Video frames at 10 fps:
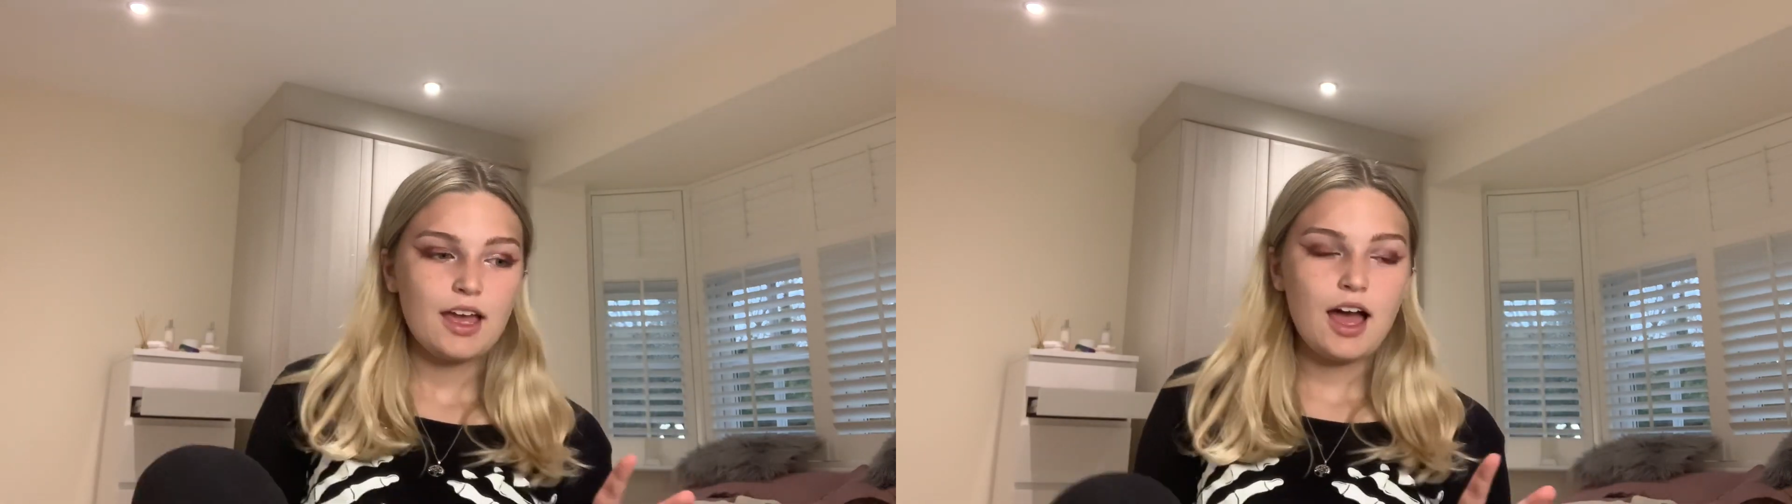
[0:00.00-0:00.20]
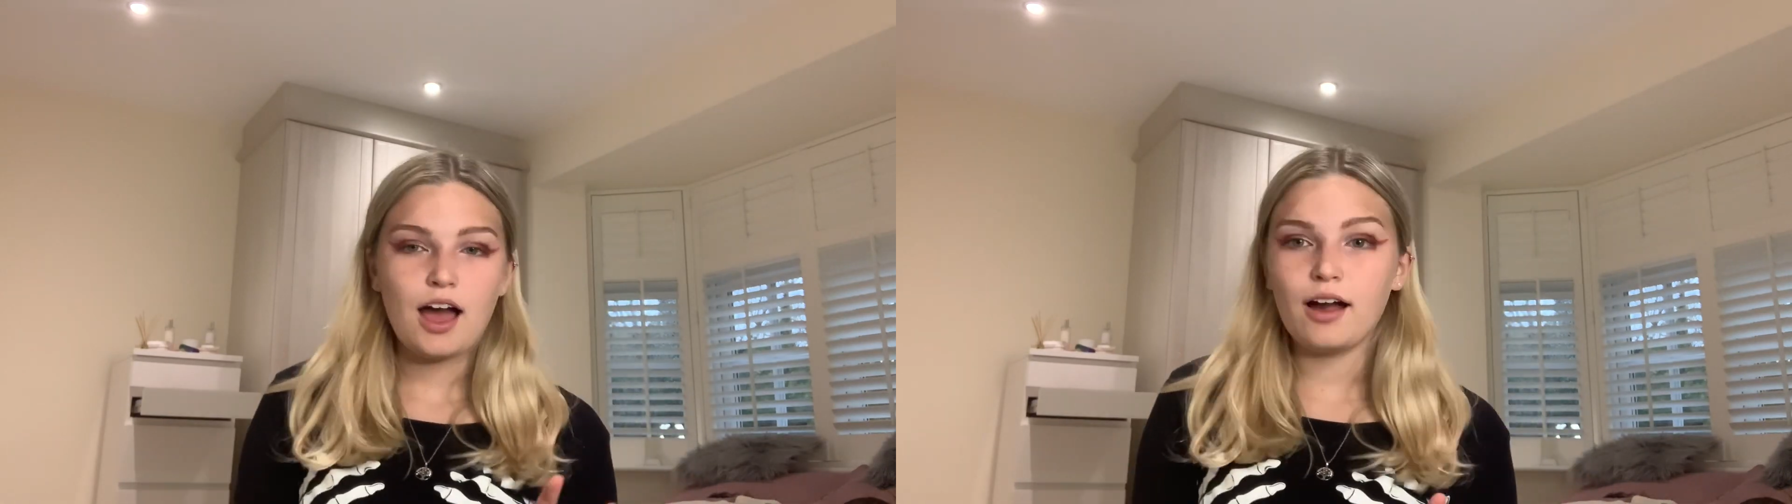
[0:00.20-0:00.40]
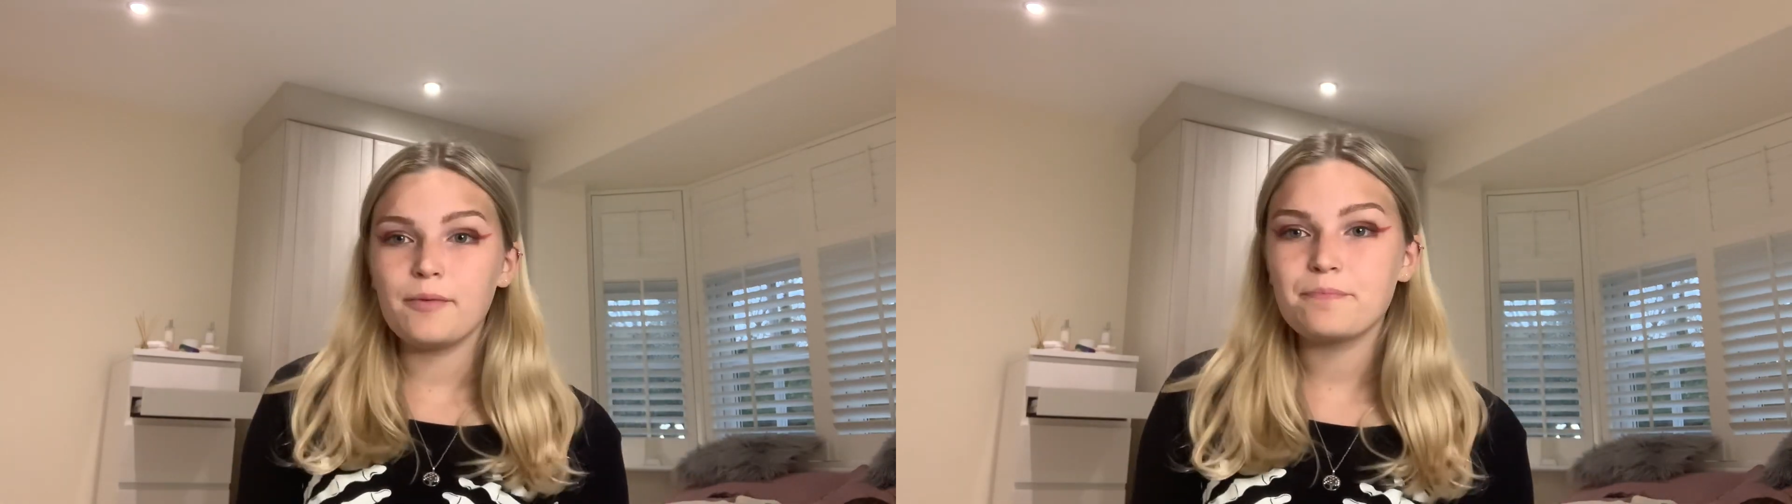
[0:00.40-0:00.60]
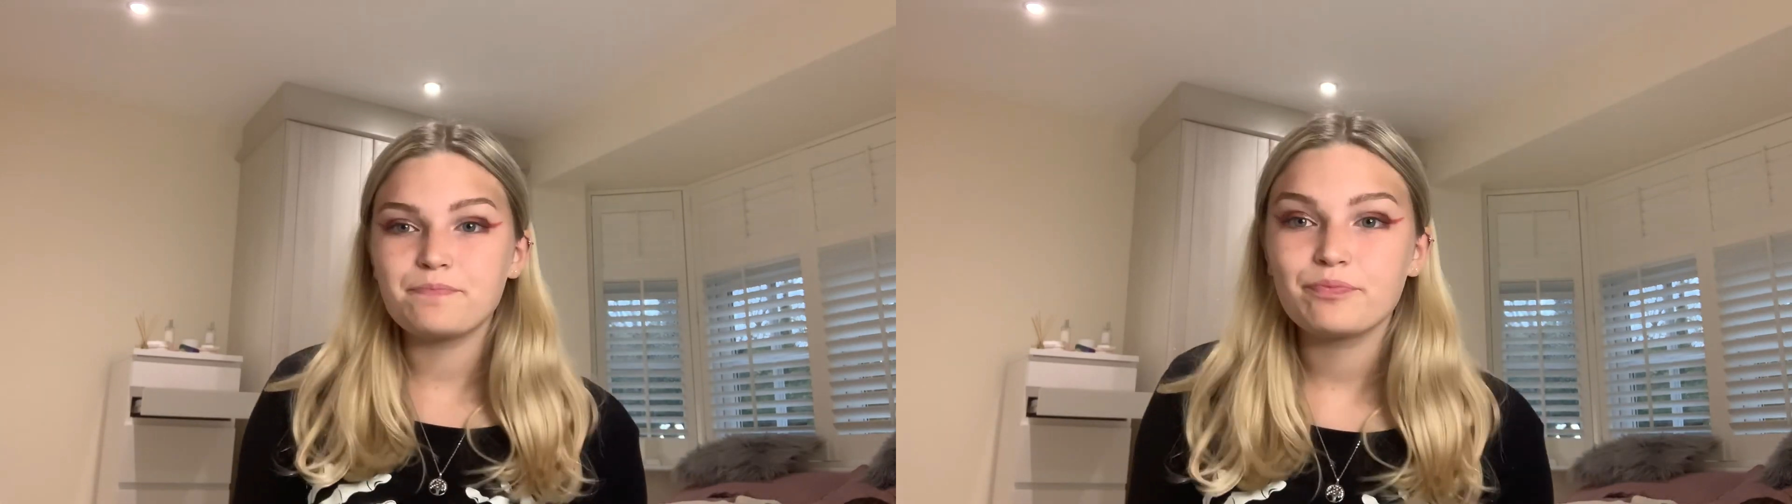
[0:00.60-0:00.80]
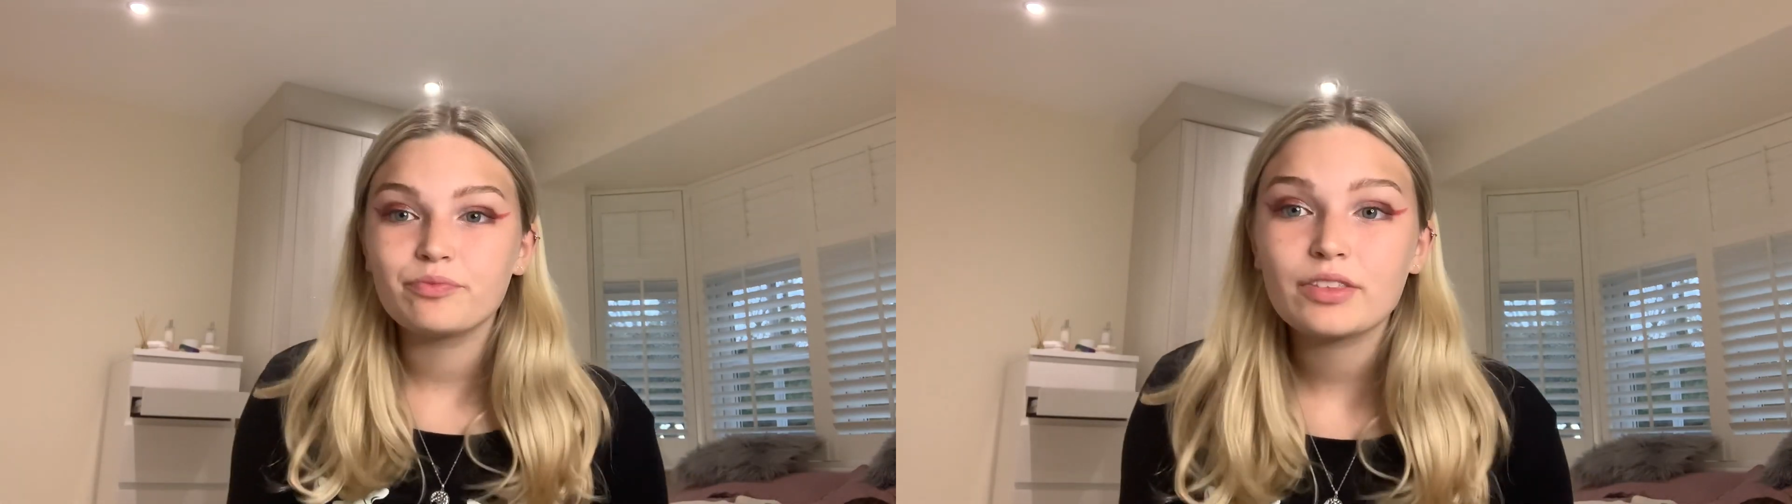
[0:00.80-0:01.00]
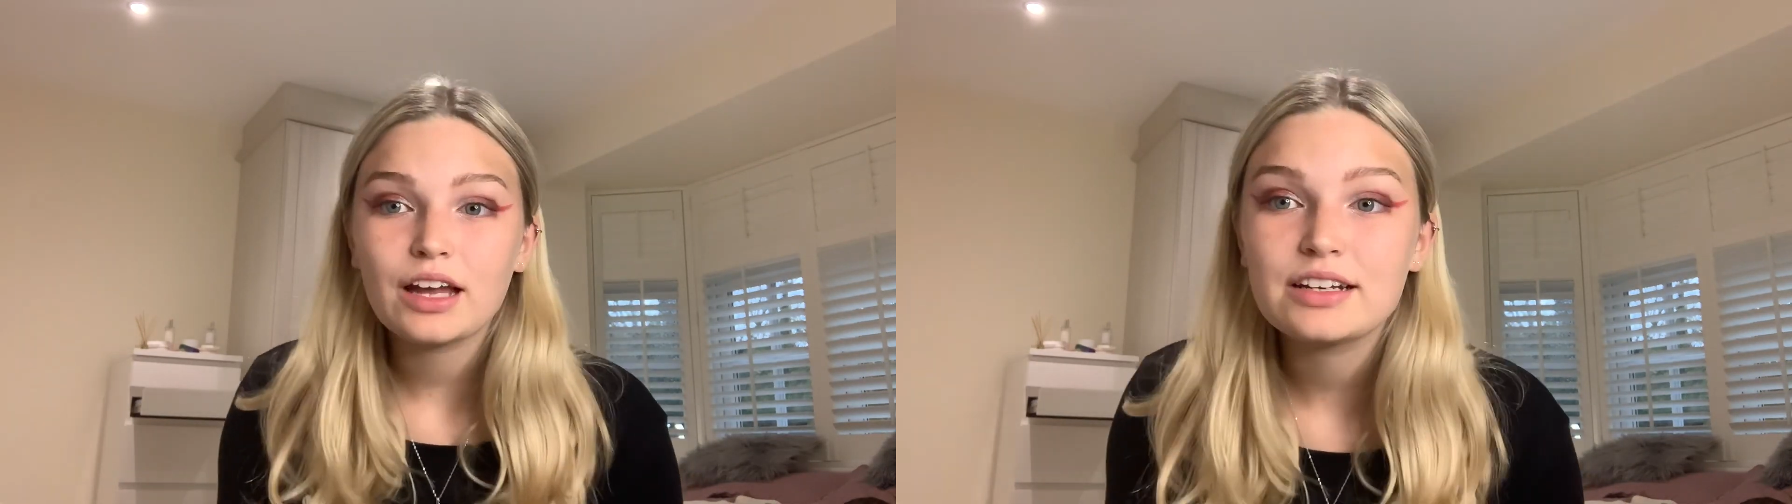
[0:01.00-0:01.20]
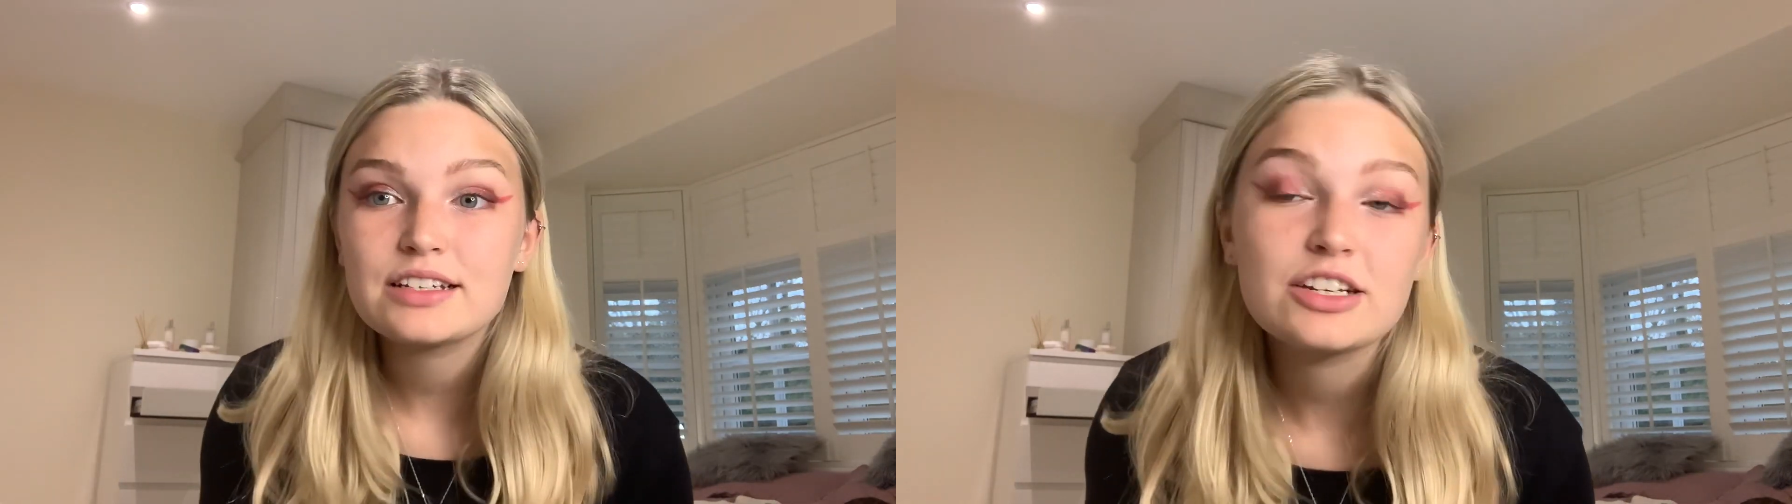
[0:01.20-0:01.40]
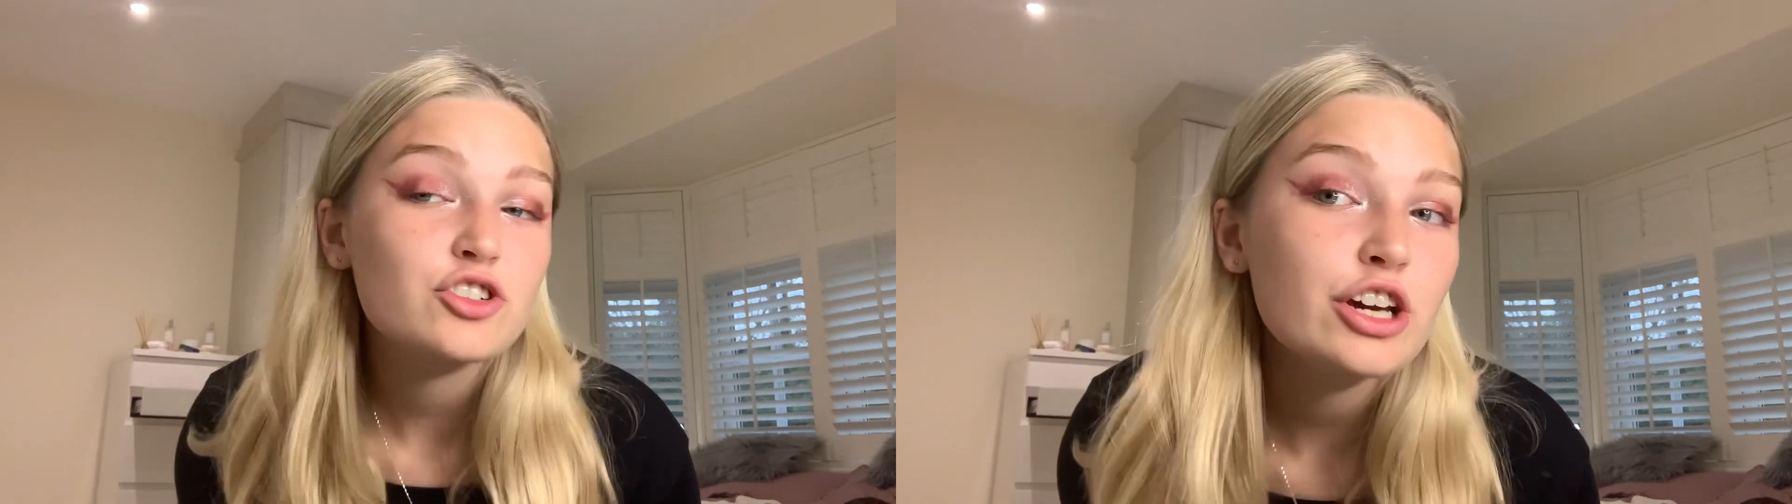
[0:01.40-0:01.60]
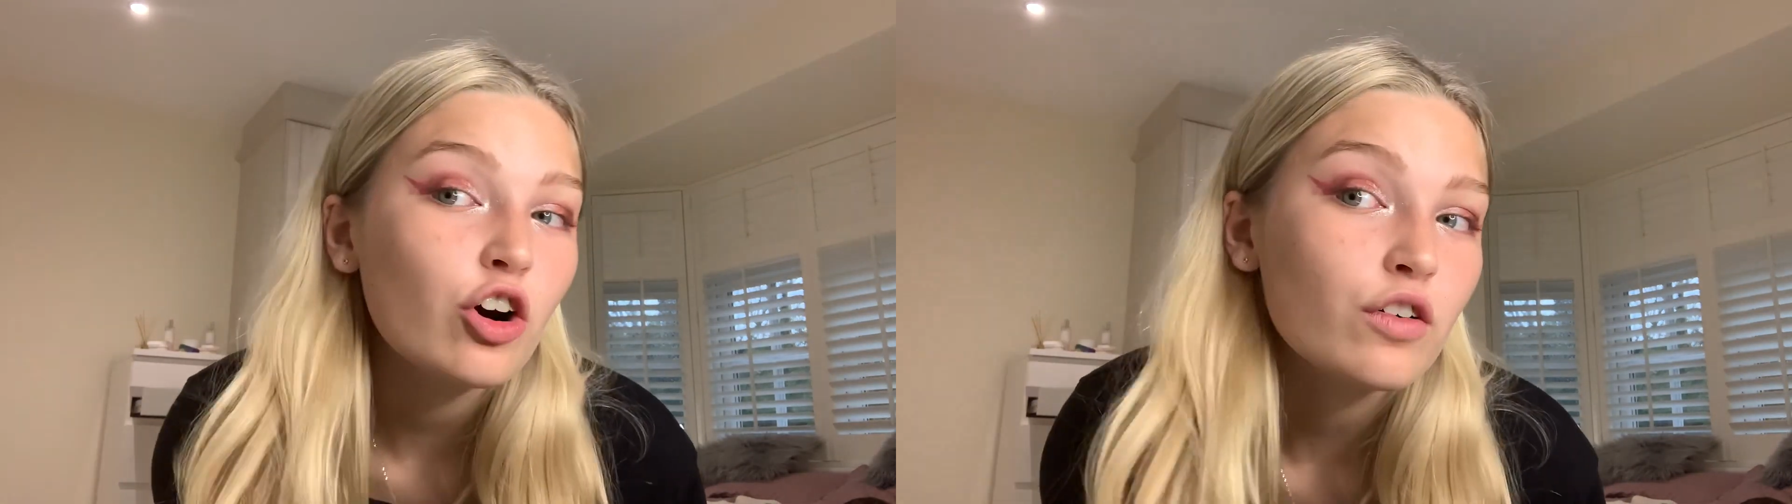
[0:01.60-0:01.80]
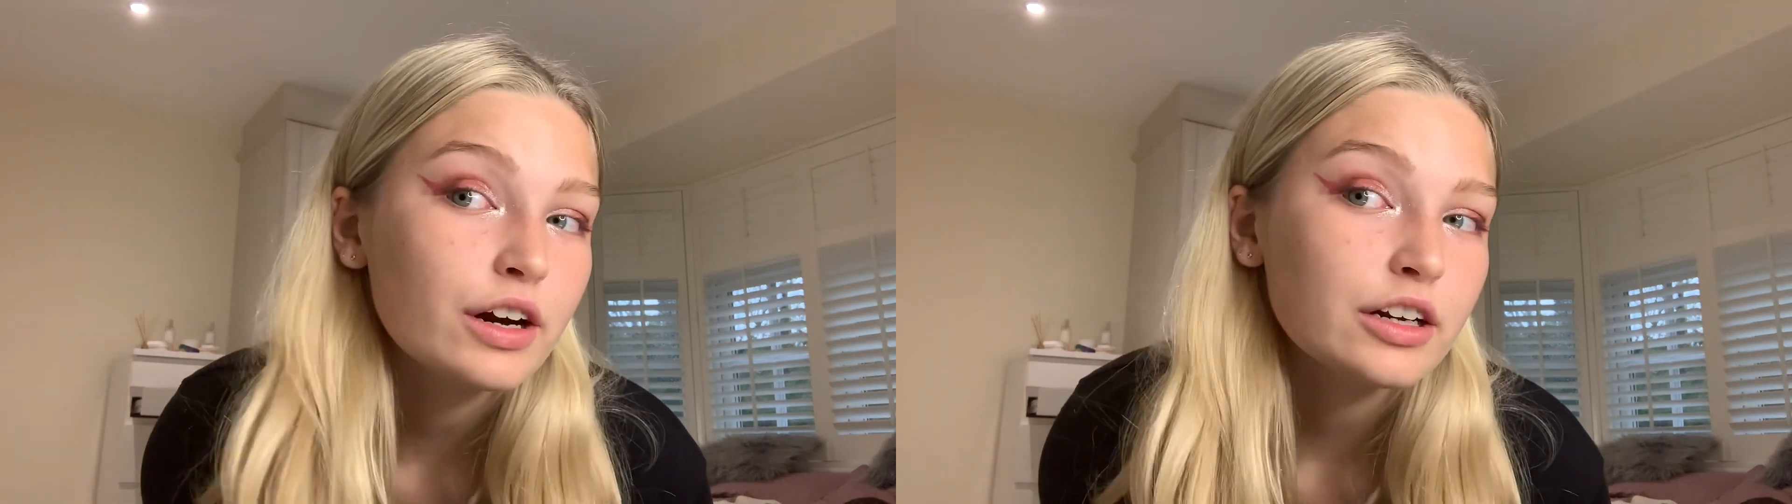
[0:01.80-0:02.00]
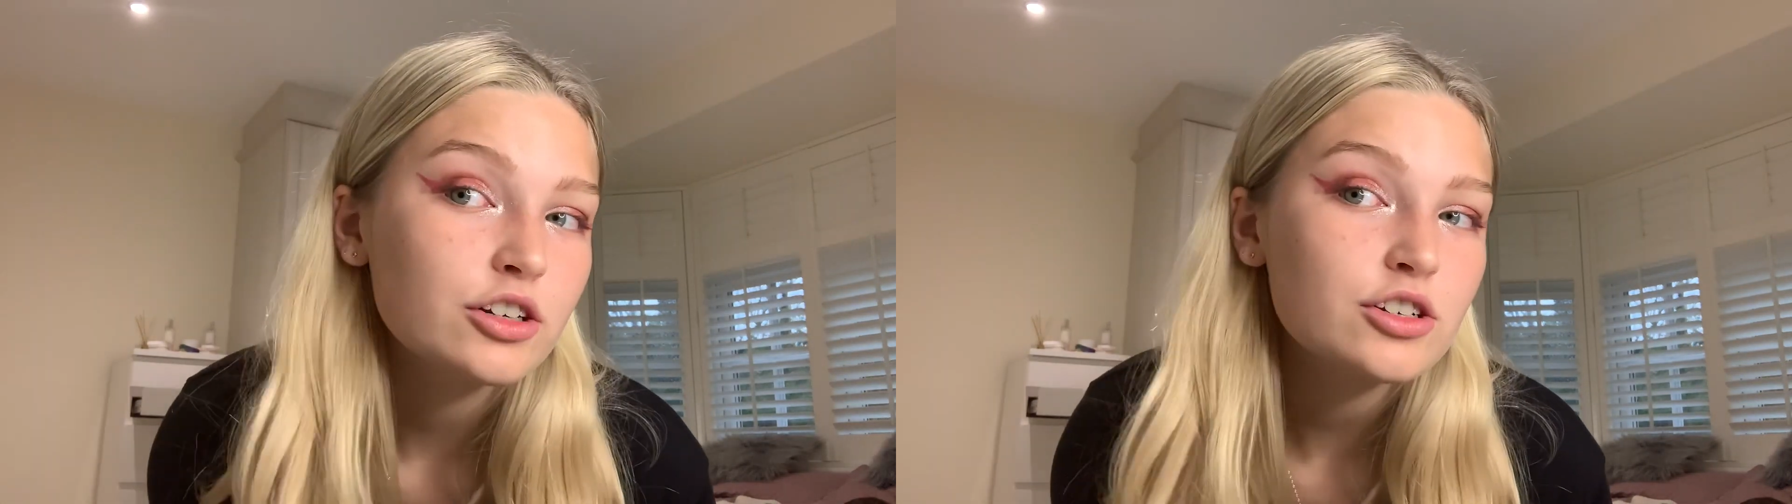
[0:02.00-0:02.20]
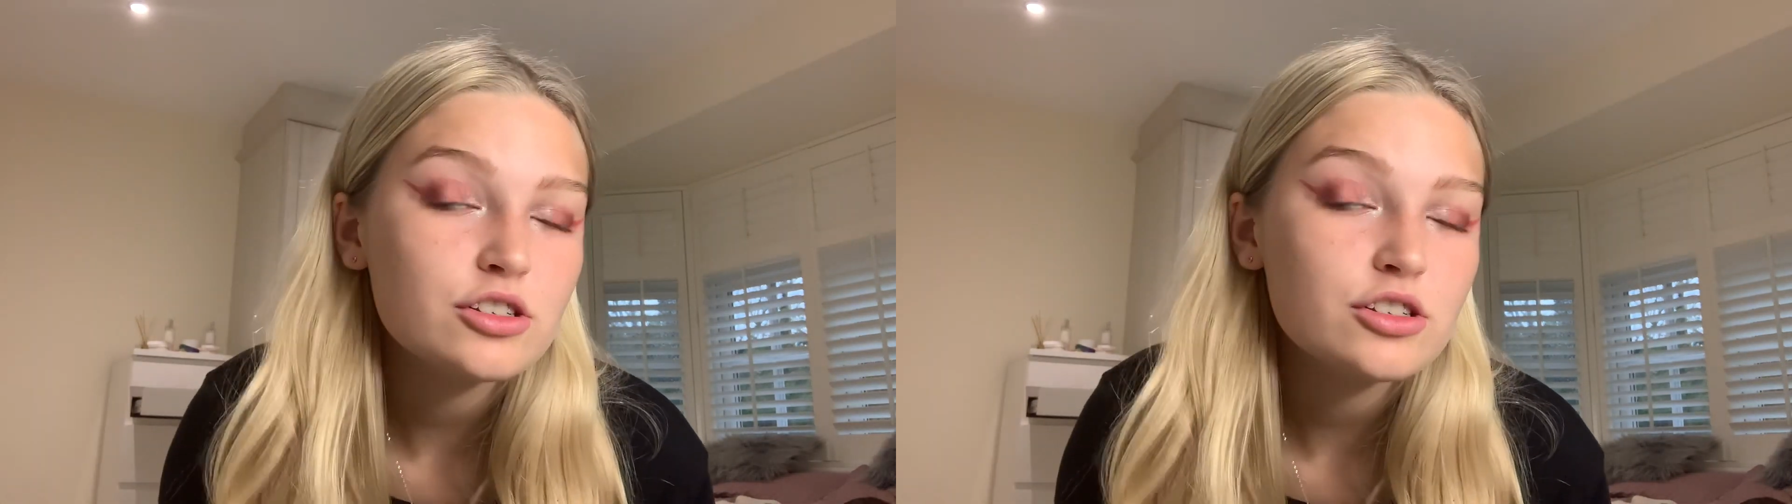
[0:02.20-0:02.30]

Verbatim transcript: And it's literally orange,